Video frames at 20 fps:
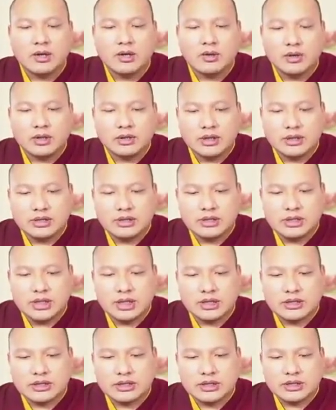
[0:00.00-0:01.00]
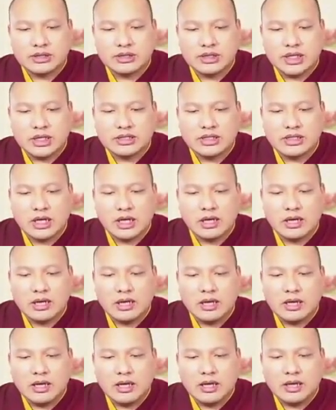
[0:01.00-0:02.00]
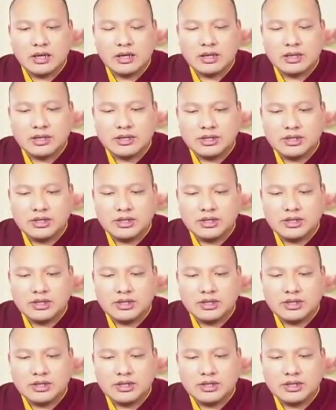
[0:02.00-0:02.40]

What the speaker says: considered it very important to give up meat.